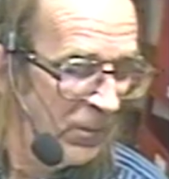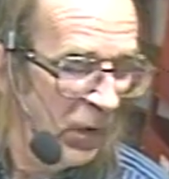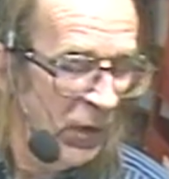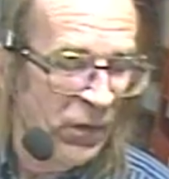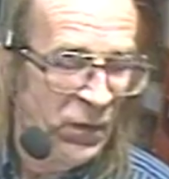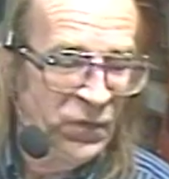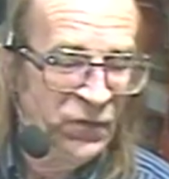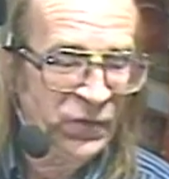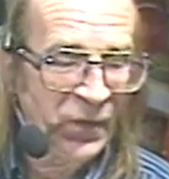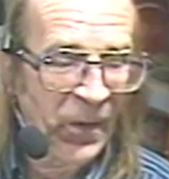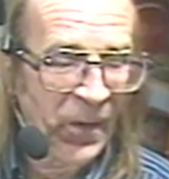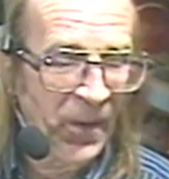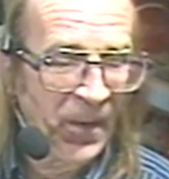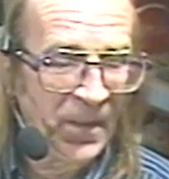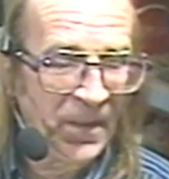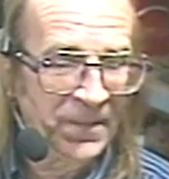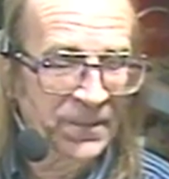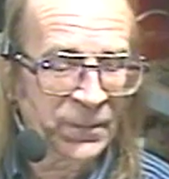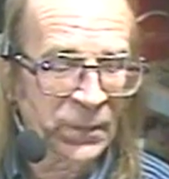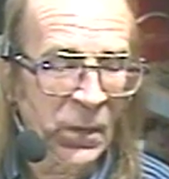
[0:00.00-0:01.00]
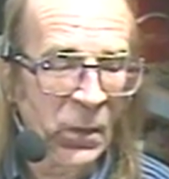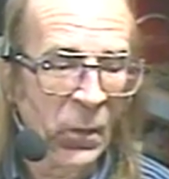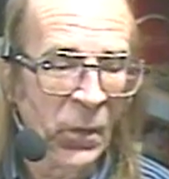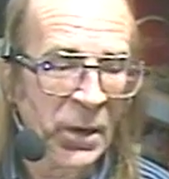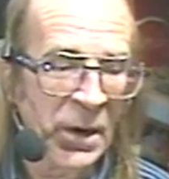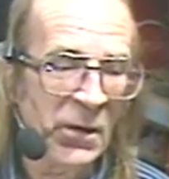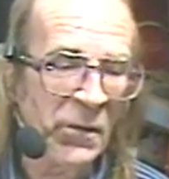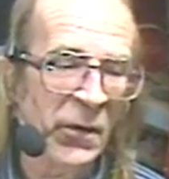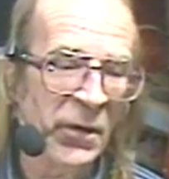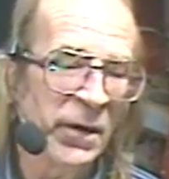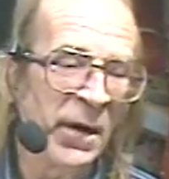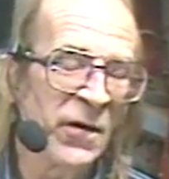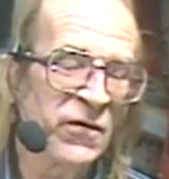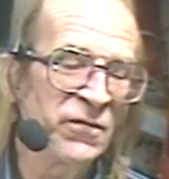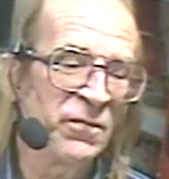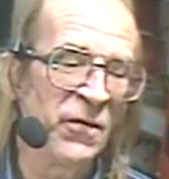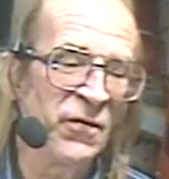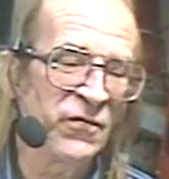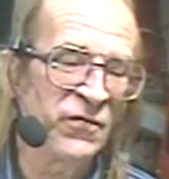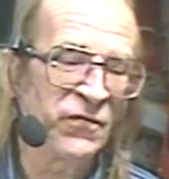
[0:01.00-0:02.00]
So whenever
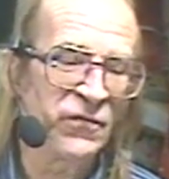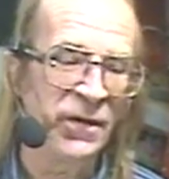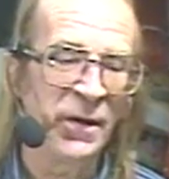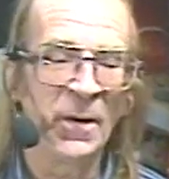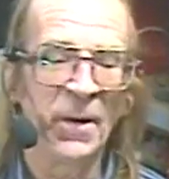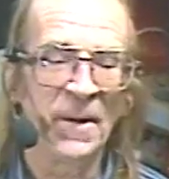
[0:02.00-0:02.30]
customers,